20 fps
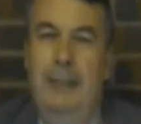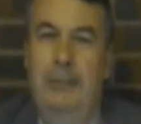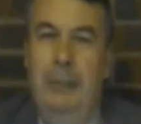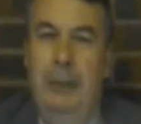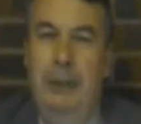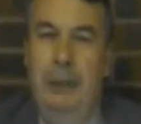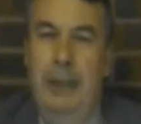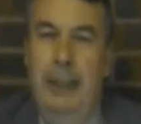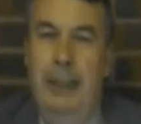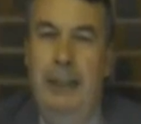
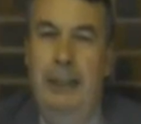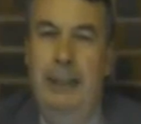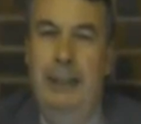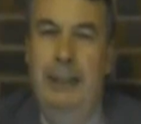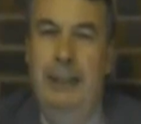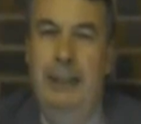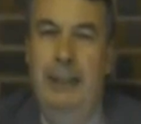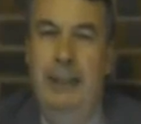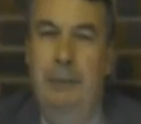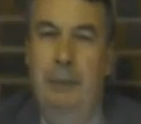But
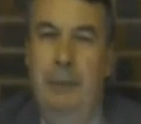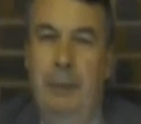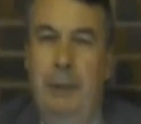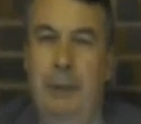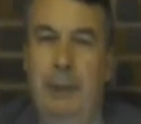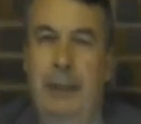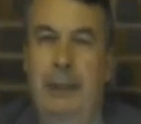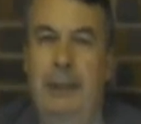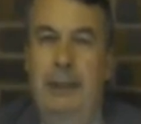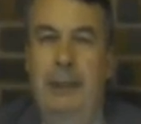Jesus is
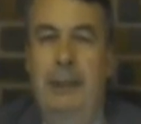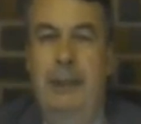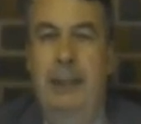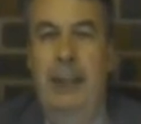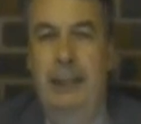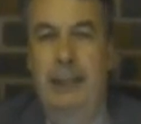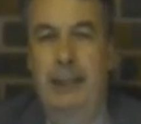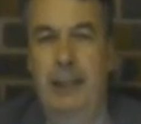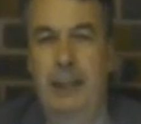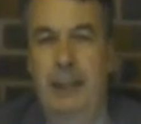wanting to
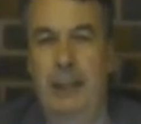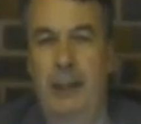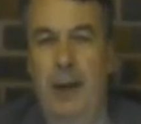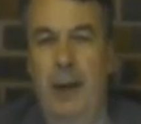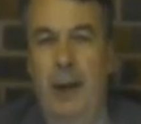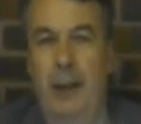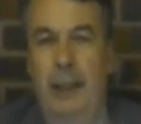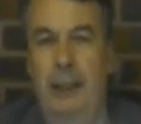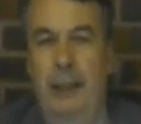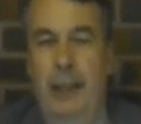suggest that
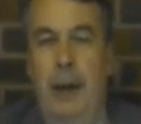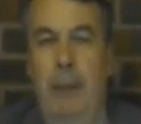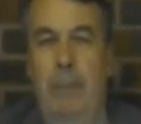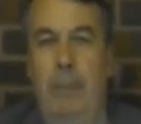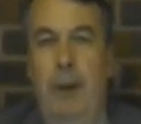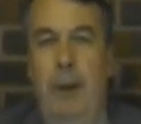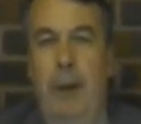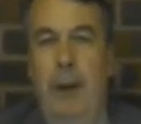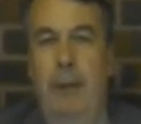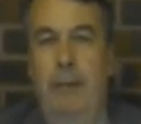God is
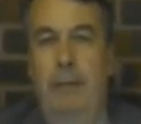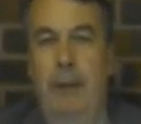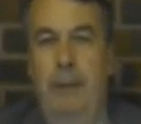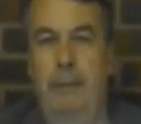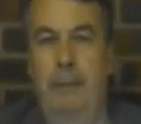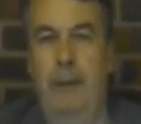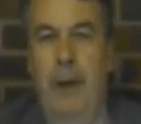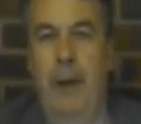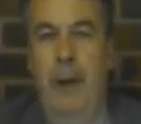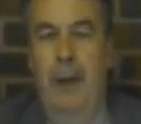our
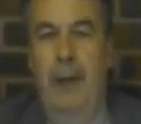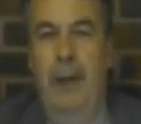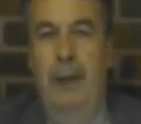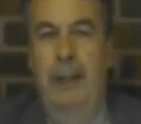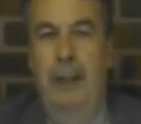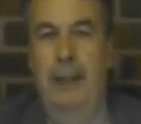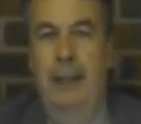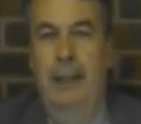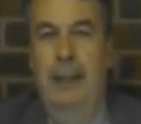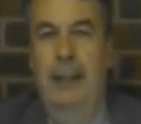perfect Father.
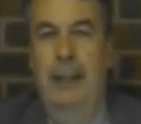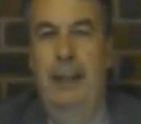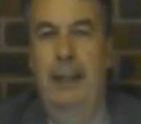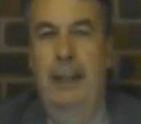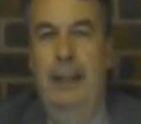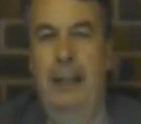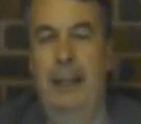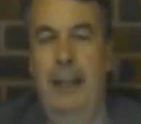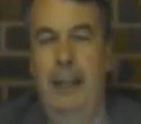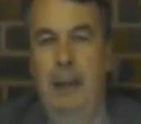
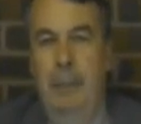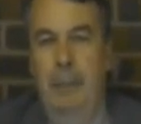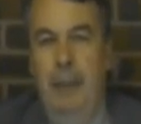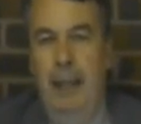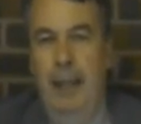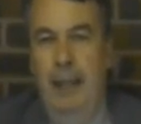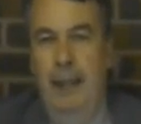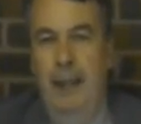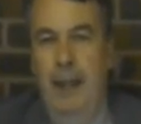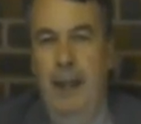
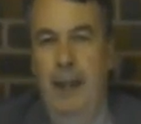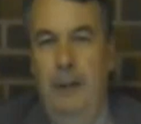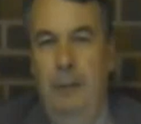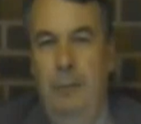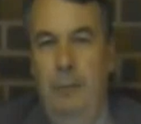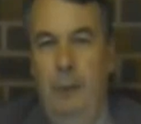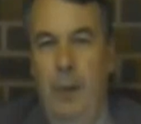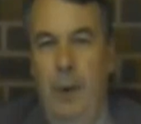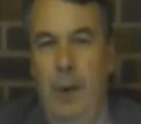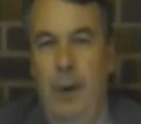But in
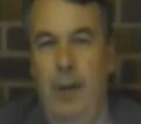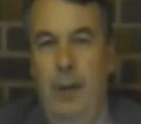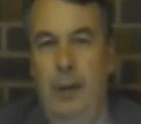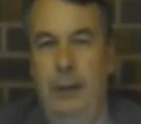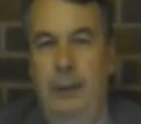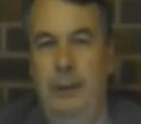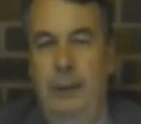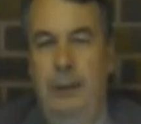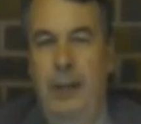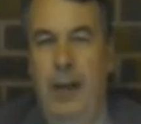those
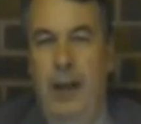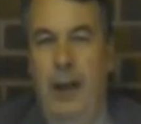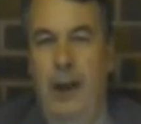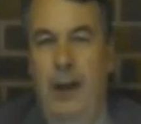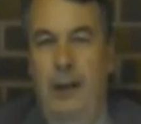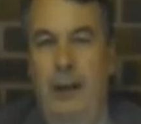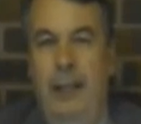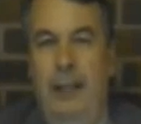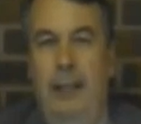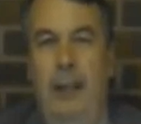words
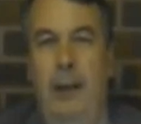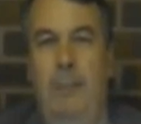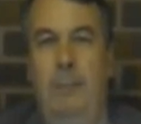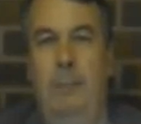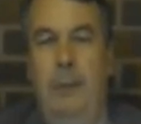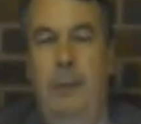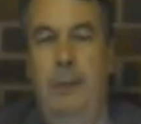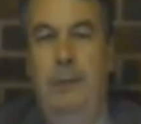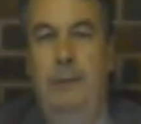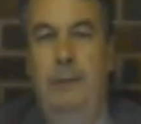are
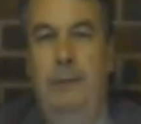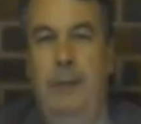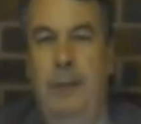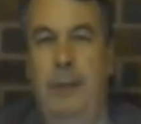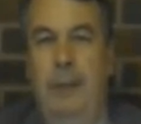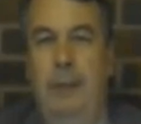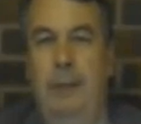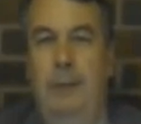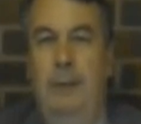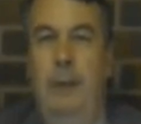encompassed,
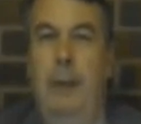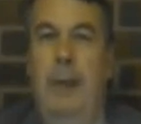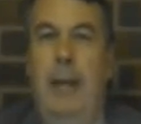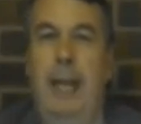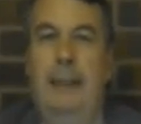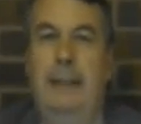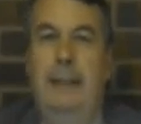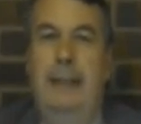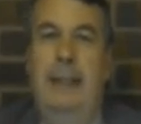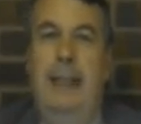first of all,
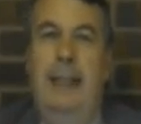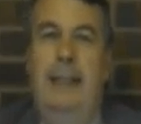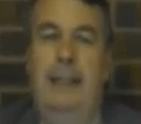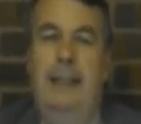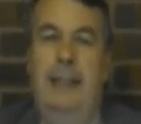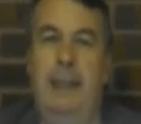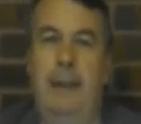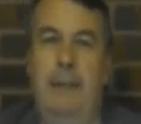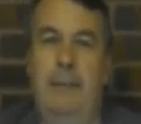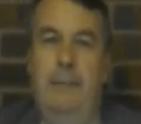that
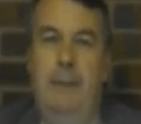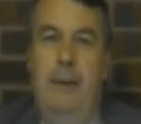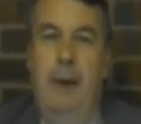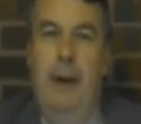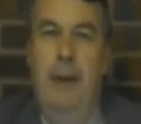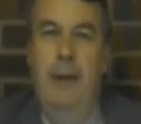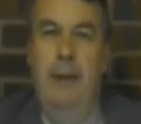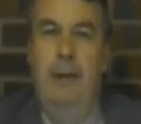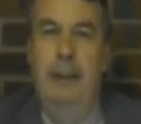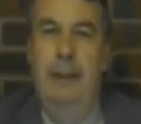sense that the
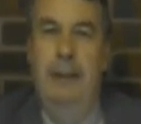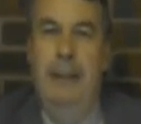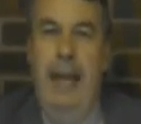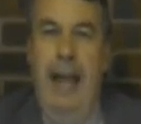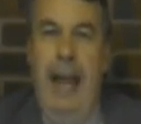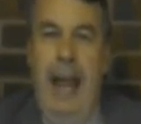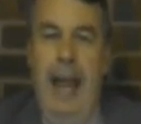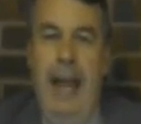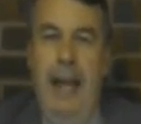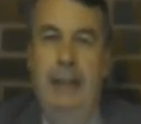Father is the
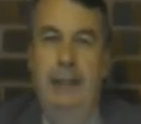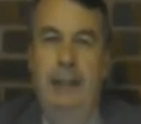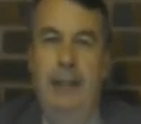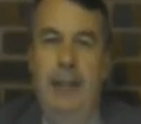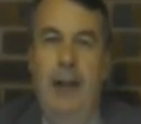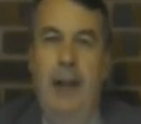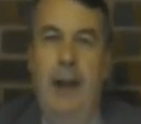head